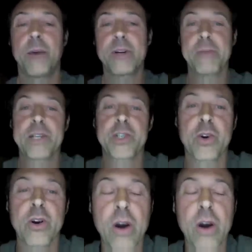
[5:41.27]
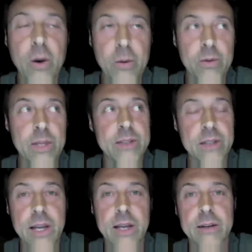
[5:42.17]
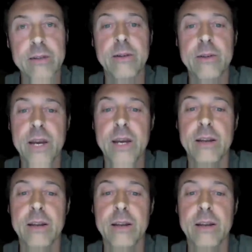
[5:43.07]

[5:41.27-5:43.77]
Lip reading: I wanted to make sure. Oh, that's a lot. Okay.